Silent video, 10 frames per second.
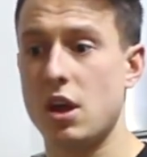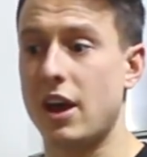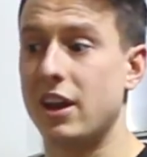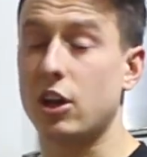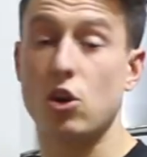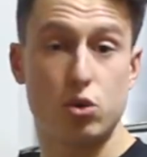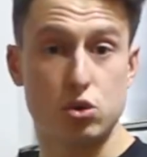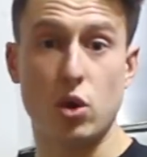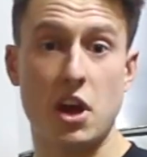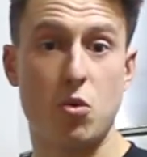and it can
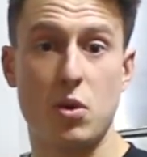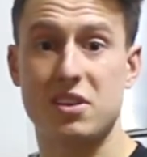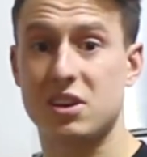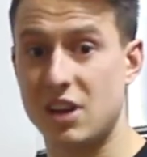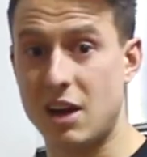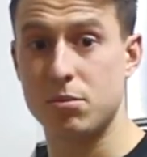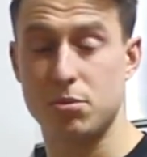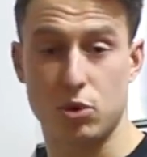also help with cramp